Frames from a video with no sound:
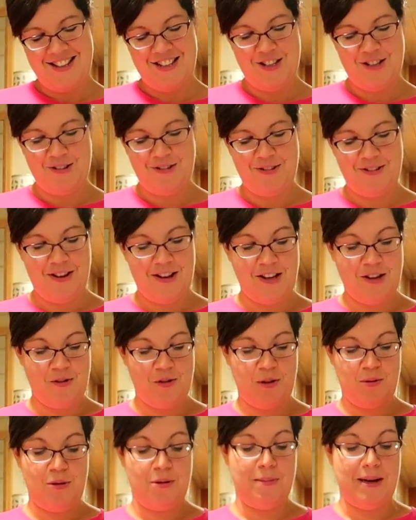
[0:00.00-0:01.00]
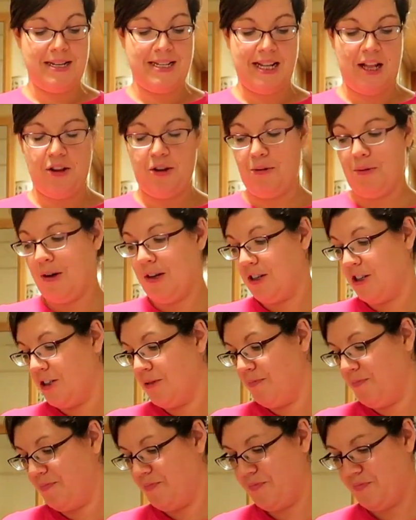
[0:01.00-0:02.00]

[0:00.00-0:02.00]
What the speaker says: to use with my cellar water.